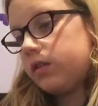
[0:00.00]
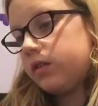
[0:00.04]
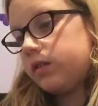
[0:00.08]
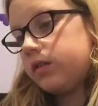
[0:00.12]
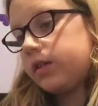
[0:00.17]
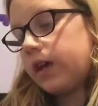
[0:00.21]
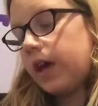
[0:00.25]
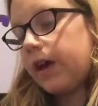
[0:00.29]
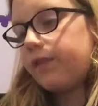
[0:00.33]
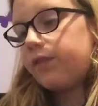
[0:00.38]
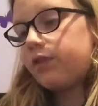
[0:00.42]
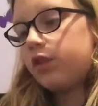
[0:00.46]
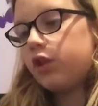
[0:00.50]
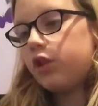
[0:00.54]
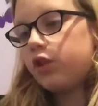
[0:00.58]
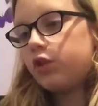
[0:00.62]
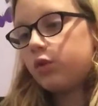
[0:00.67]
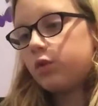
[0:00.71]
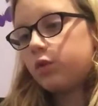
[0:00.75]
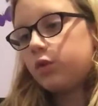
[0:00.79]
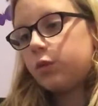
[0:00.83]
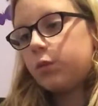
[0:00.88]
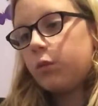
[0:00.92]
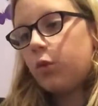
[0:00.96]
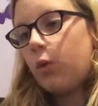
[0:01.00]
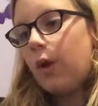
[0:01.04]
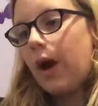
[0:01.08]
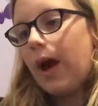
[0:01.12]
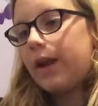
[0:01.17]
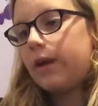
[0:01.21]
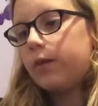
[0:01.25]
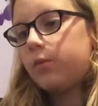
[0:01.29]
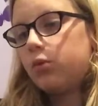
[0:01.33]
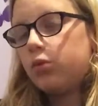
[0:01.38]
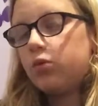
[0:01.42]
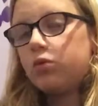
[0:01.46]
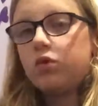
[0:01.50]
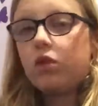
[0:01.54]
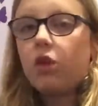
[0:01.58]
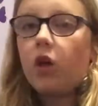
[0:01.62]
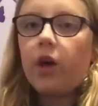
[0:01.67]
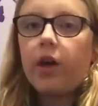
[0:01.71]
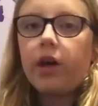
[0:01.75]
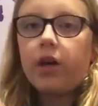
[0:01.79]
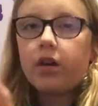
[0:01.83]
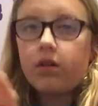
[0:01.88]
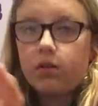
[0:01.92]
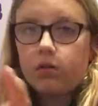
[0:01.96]
safe to use with small animals
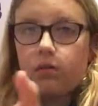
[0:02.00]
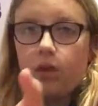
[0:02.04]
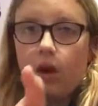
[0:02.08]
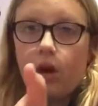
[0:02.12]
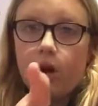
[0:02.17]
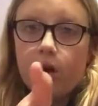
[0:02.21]
like